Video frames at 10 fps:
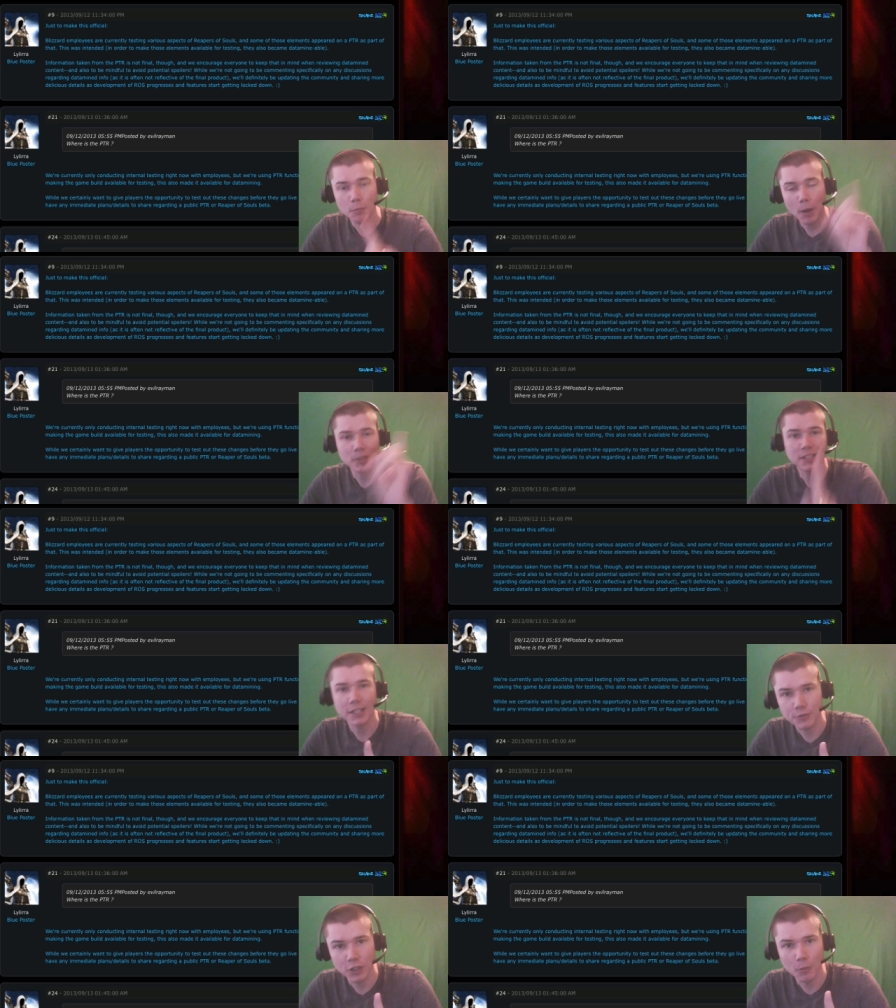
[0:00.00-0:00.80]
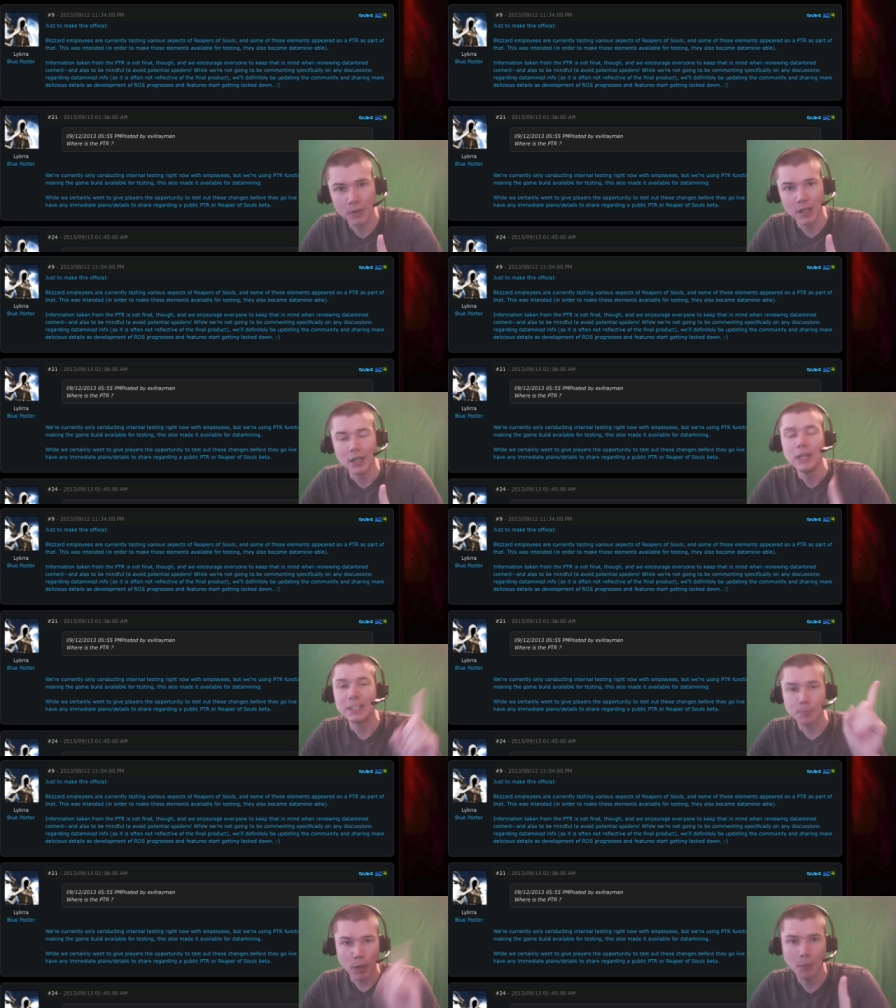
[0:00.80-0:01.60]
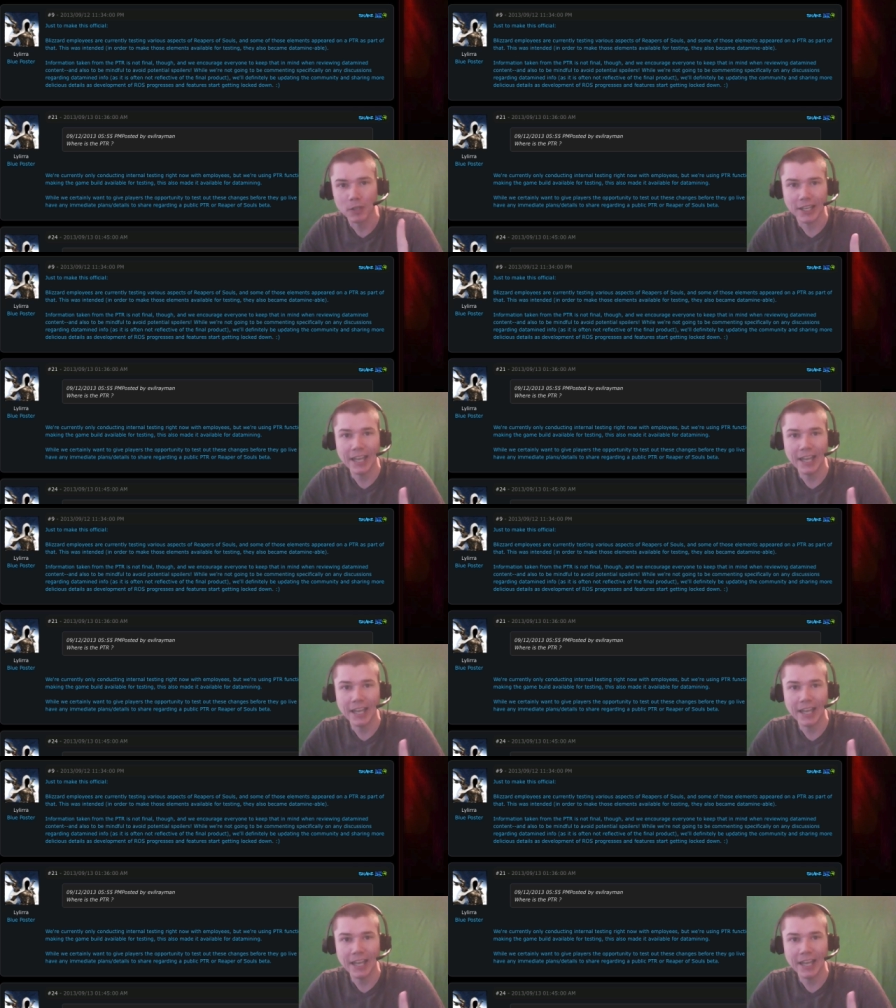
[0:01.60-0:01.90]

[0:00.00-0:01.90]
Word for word: Public Test Realm is public.